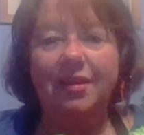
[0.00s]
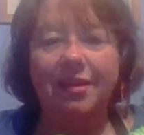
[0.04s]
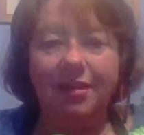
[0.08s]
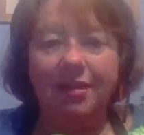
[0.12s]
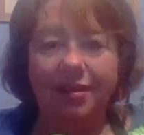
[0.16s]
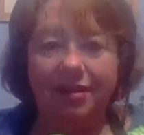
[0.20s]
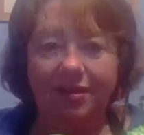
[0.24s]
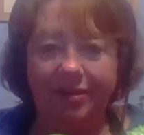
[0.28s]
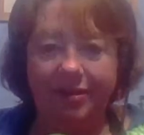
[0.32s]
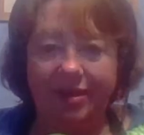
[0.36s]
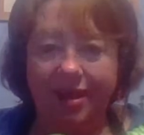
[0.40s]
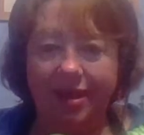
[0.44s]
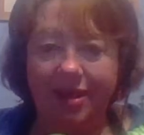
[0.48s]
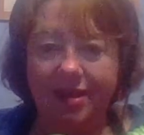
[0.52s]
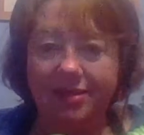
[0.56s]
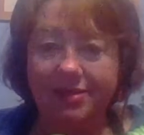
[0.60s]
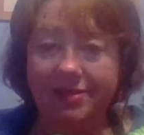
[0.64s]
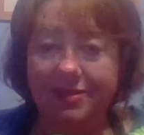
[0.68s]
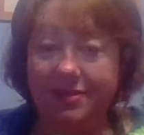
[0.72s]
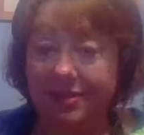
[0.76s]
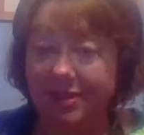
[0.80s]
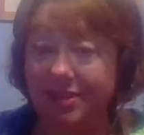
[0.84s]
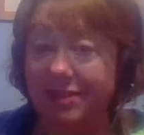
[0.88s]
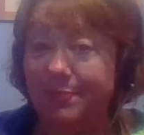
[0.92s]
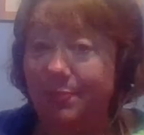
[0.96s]
Okay,
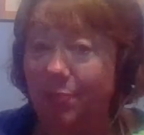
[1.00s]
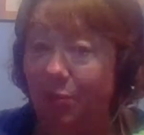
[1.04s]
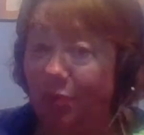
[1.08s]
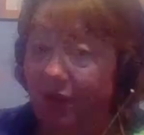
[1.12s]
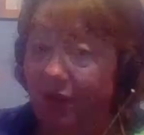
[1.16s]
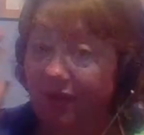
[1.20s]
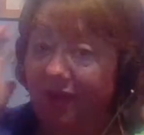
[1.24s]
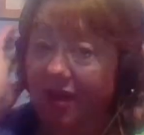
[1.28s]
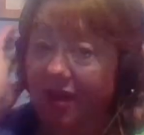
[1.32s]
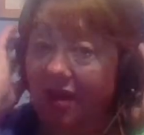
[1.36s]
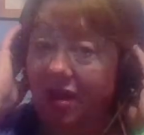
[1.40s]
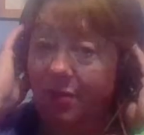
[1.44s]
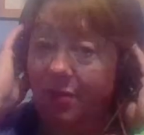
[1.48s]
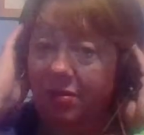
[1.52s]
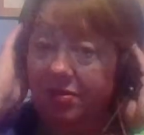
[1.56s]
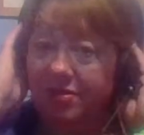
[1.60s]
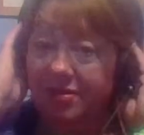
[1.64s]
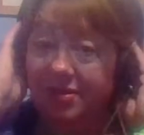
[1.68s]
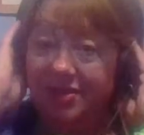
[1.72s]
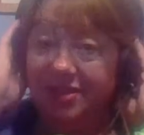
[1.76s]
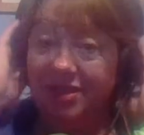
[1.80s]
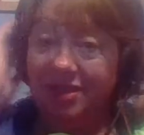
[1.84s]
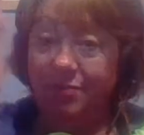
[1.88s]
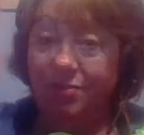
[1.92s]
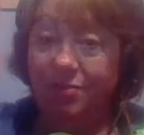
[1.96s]
it's at this point that I
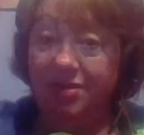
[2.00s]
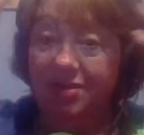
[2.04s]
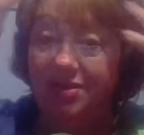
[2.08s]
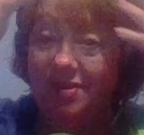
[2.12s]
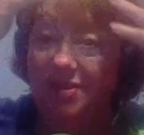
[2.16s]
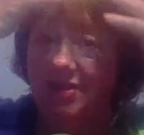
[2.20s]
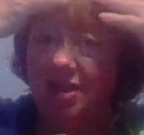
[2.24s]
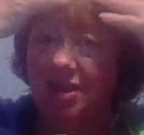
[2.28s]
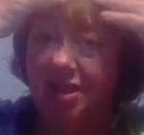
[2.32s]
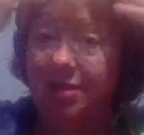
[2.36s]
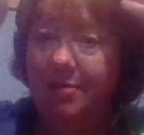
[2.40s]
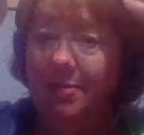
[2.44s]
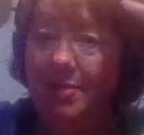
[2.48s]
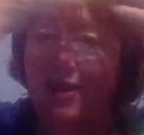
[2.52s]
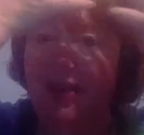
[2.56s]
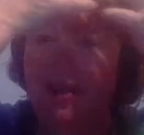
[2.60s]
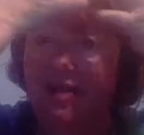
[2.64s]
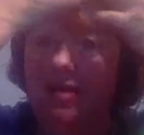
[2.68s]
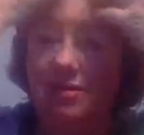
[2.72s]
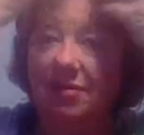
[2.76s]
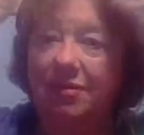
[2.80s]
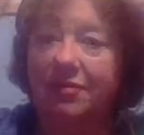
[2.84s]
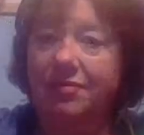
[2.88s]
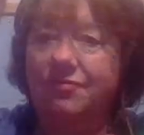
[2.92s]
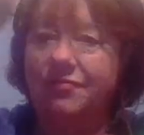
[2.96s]
want someone to come
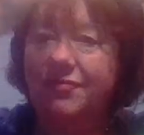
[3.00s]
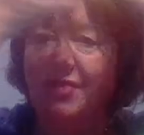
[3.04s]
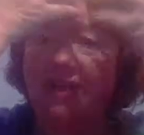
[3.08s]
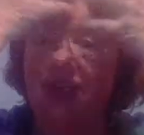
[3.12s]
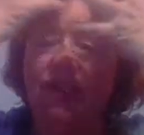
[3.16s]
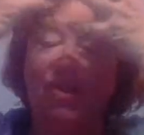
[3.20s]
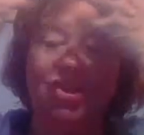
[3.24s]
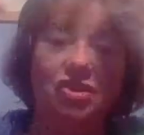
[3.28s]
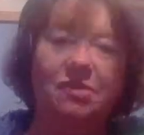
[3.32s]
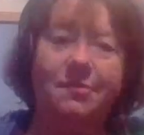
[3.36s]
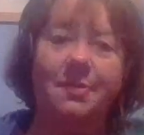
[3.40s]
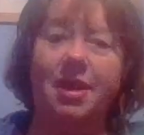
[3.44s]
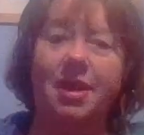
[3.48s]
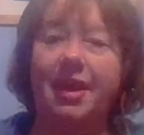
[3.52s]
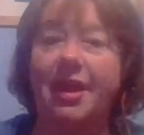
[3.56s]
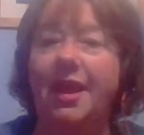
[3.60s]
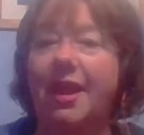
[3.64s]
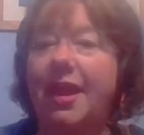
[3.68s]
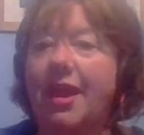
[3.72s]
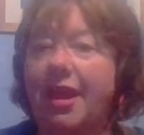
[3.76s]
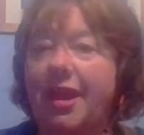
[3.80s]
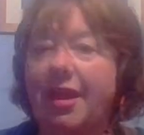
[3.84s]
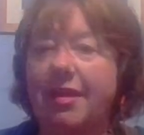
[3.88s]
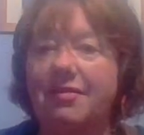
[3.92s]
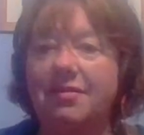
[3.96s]
in and redo my
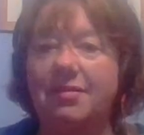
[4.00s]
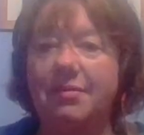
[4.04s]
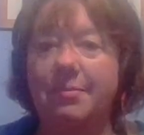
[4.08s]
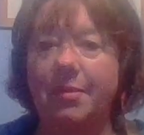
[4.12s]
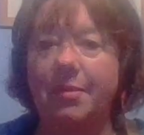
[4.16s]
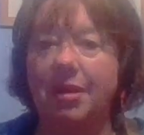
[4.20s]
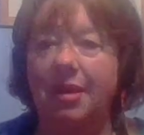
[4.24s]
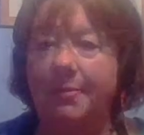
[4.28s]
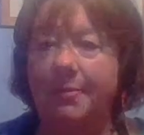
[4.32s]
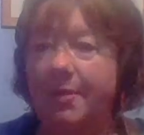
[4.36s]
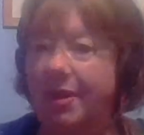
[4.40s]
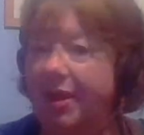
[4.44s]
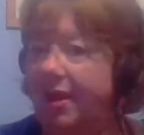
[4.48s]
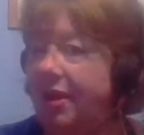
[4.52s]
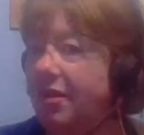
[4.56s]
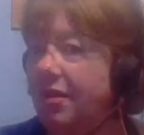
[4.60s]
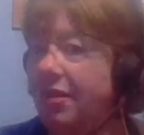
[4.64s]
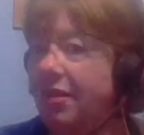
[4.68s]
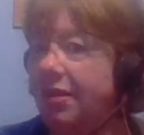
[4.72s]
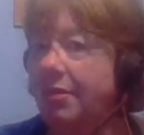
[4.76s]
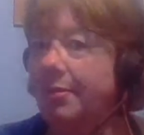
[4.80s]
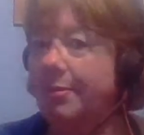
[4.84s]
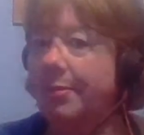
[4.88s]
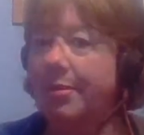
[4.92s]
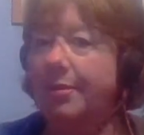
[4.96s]
hair and my
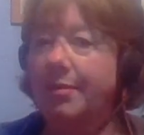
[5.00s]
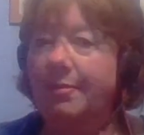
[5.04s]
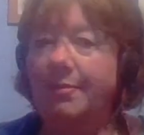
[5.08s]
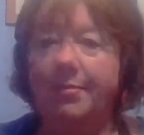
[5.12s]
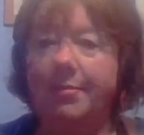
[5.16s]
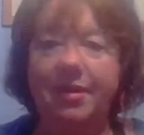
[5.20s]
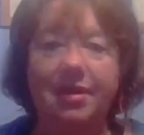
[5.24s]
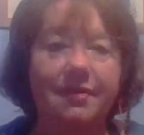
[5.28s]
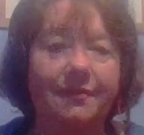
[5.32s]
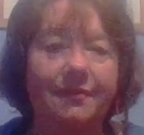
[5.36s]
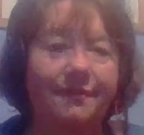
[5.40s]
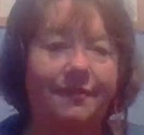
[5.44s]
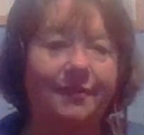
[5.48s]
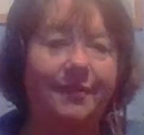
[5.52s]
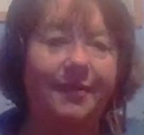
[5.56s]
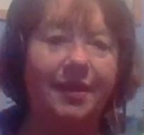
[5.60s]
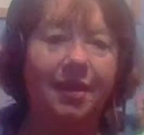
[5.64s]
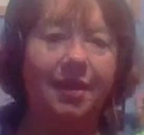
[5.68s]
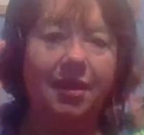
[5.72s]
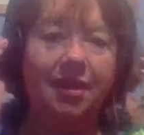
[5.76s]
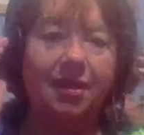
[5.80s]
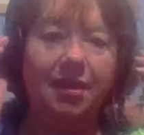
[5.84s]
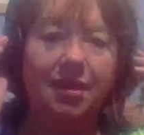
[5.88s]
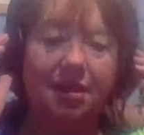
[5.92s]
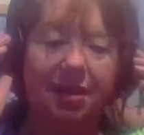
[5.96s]
makeup, but
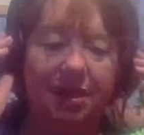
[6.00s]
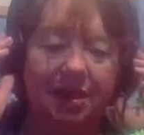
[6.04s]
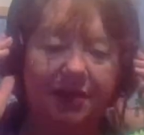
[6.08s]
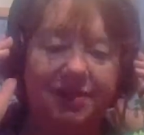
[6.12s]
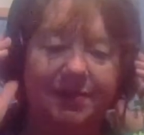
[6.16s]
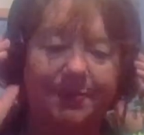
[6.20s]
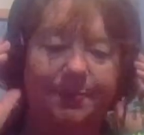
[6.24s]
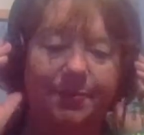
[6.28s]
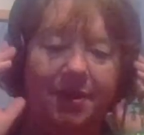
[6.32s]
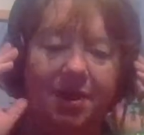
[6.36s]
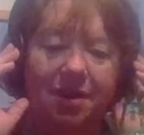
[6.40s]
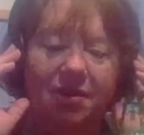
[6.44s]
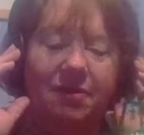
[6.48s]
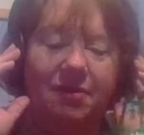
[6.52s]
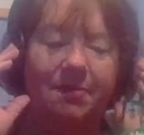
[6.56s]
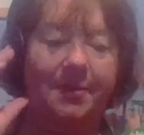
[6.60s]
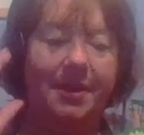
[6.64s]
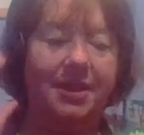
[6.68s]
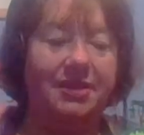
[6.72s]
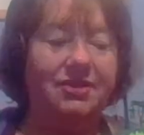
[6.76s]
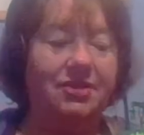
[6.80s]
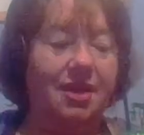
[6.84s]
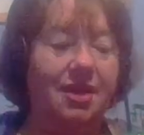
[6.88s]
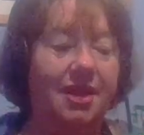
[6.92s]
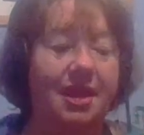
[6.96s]
you have to put up with
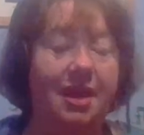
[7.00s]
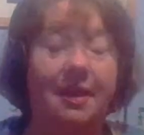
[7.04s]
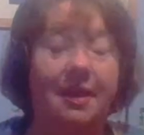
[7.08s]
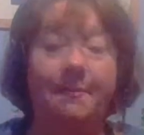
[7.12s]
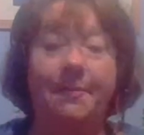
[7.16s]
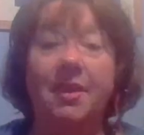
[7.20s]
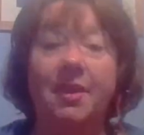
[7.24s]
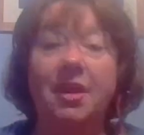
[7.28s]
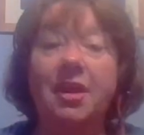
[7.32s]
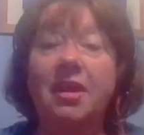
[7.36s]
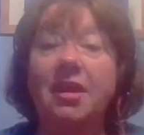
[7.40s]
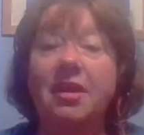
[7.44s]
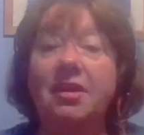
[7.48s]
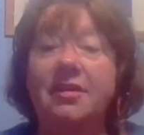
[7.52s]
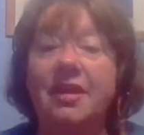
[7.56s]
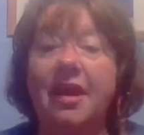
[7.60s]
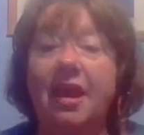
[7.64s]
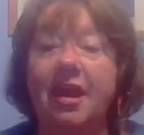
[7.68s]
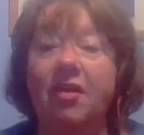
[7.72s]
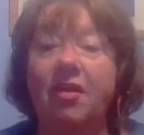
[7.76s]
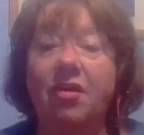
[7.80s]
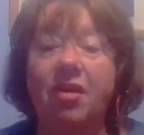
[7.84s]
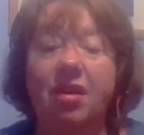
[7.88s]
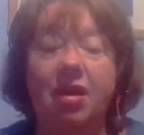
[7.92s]
me as I am. Now,